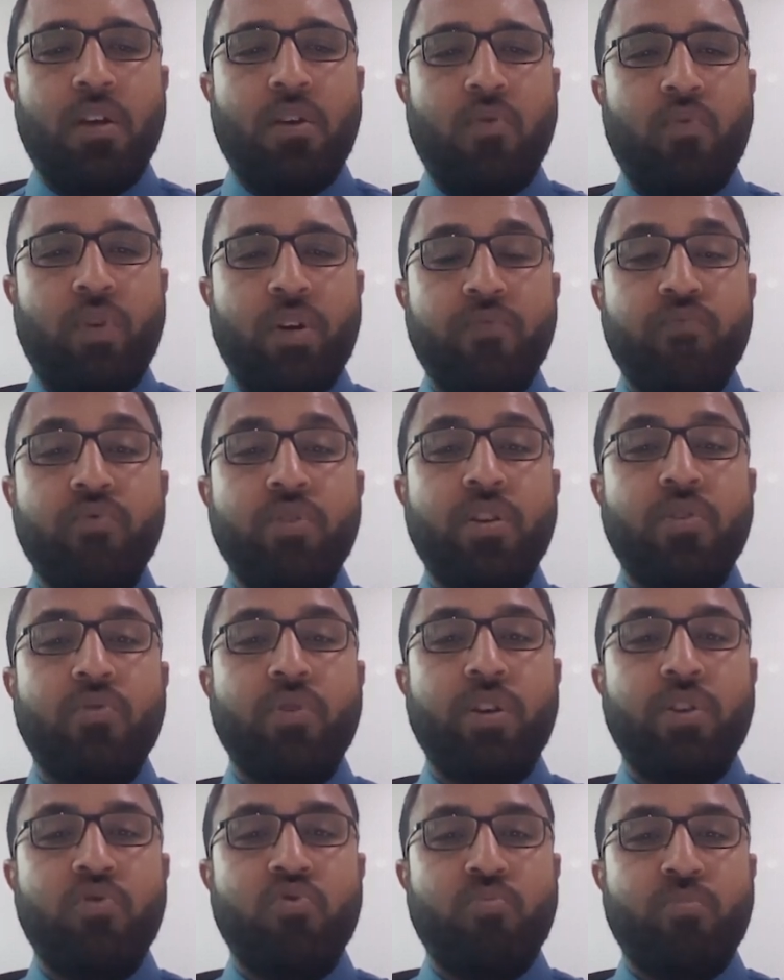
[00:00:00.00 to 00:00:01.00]
What we are
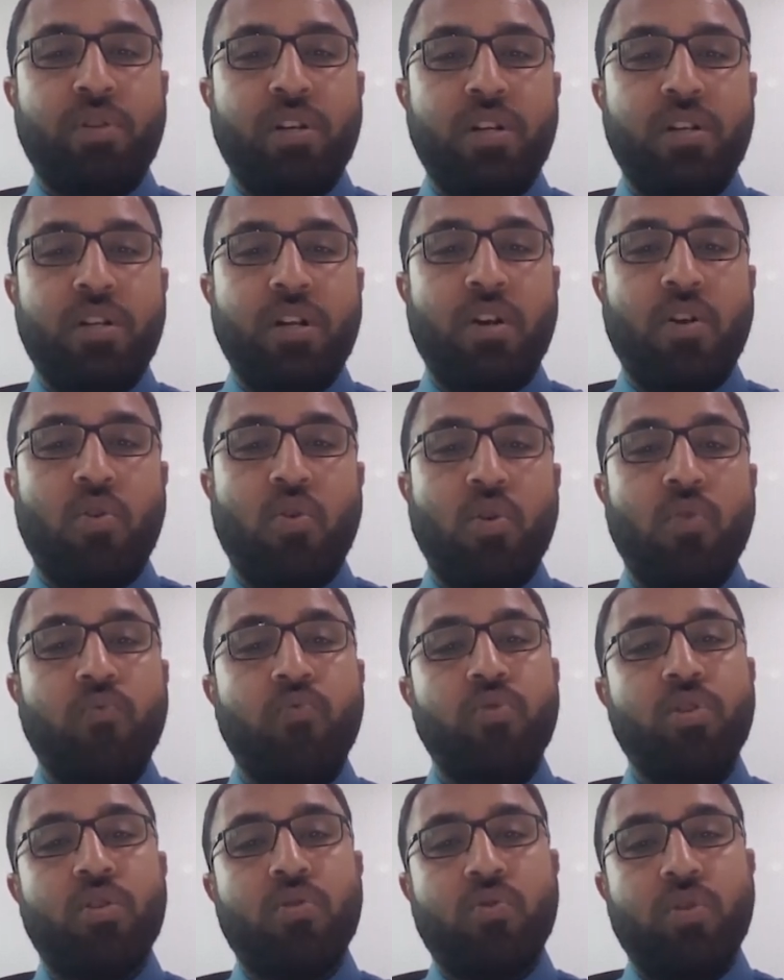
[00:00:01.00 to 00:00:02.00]
going to build, how
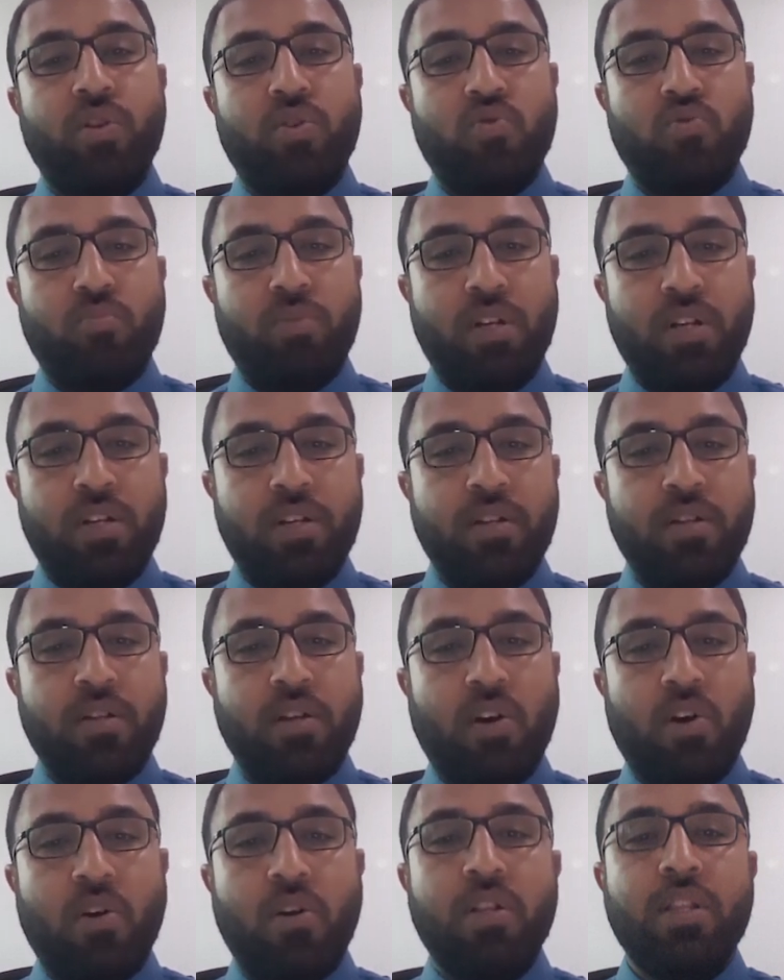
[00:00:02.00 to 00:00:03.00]
we are going to build,
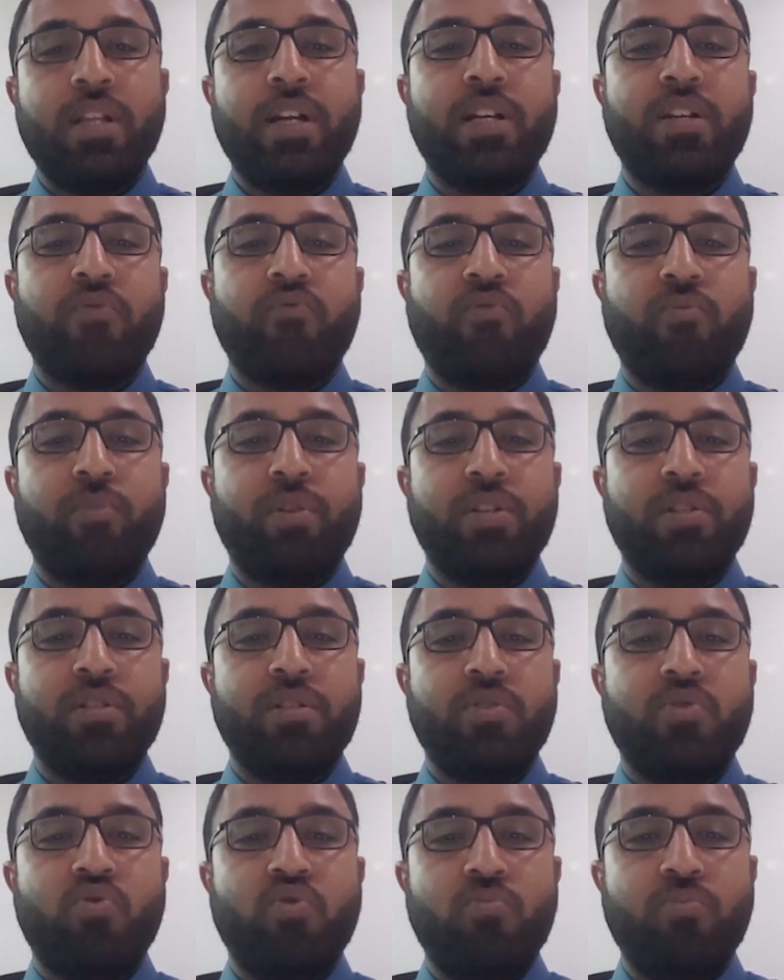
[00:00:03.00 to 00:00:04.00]
all that
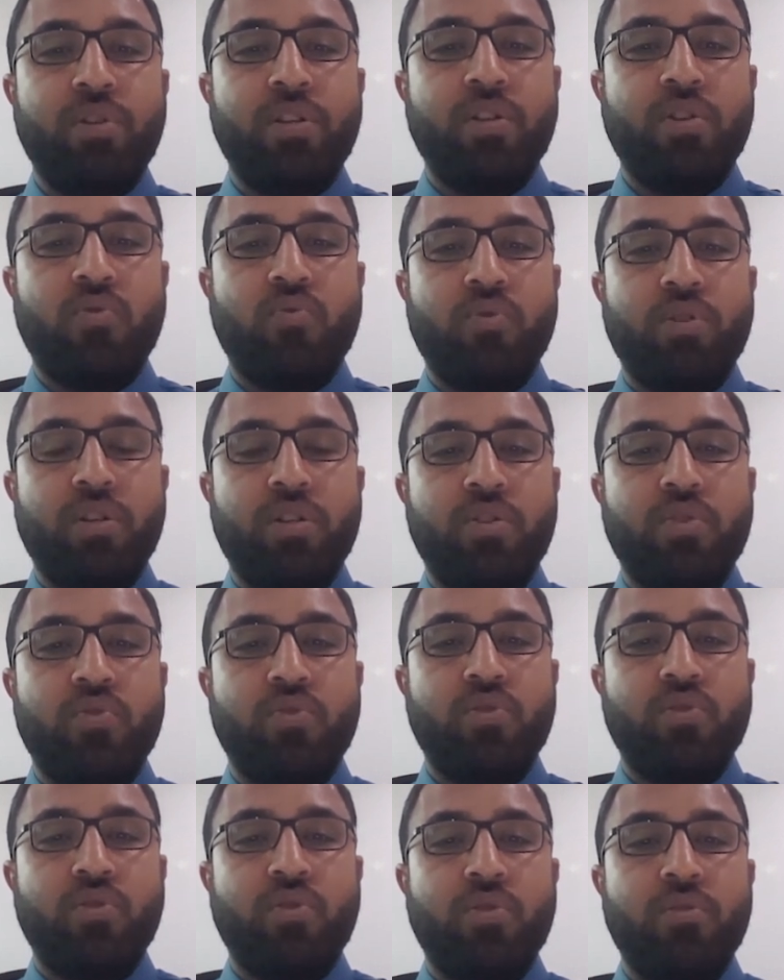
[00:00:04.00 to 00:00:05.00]
information should be included
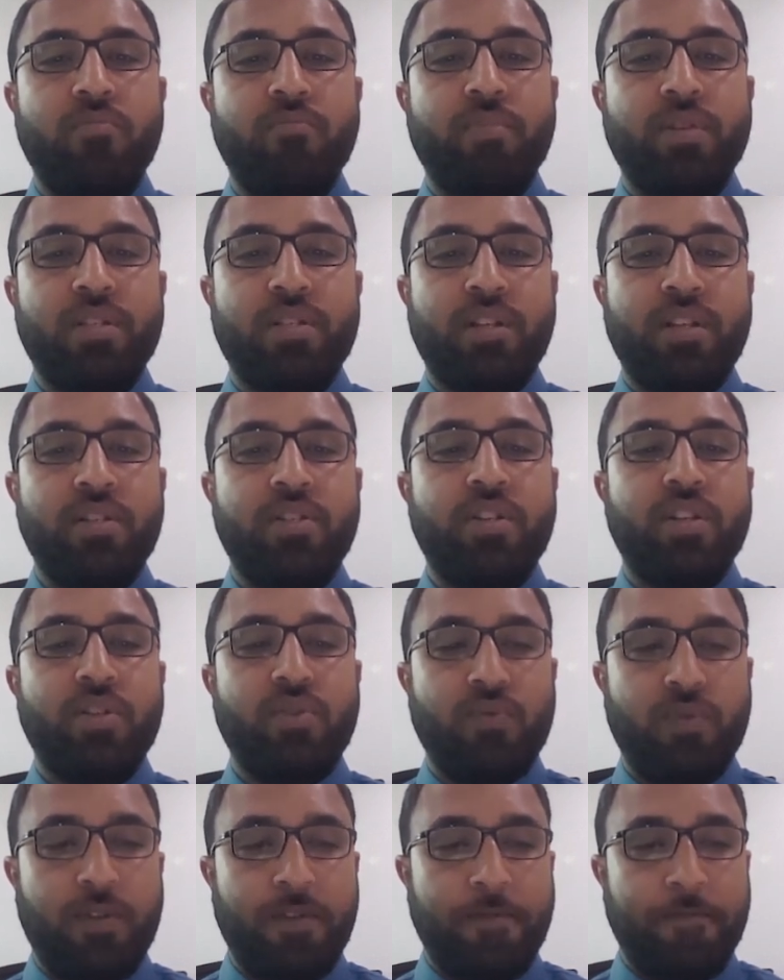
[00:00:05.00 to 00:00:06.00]
in your baseline
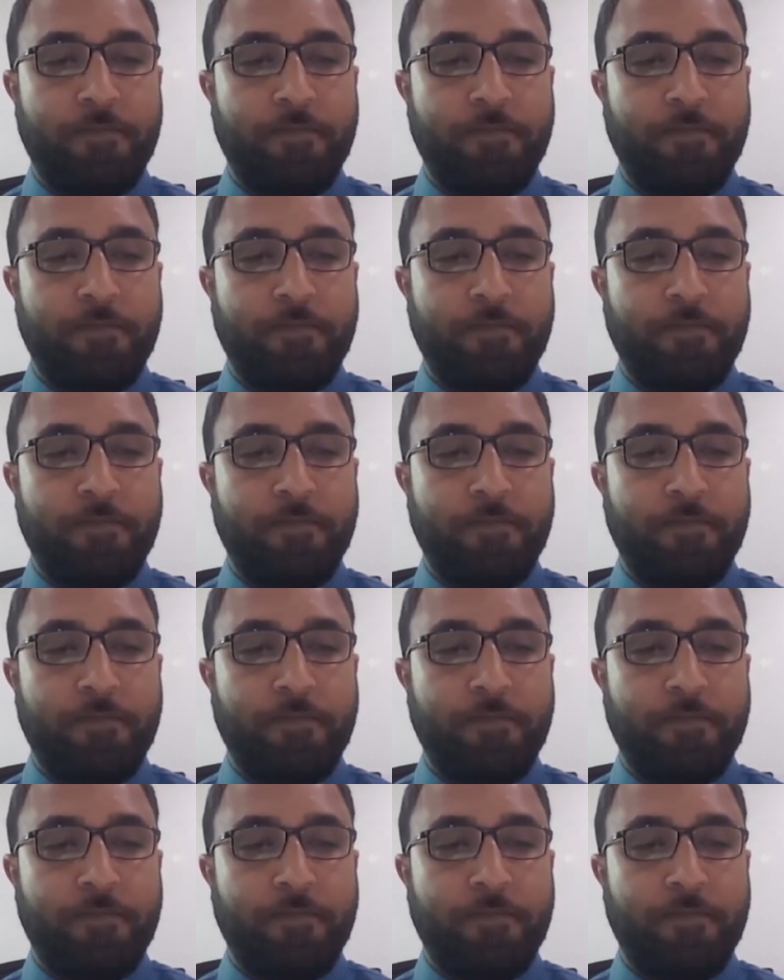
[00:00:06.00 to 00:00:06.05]
schedule.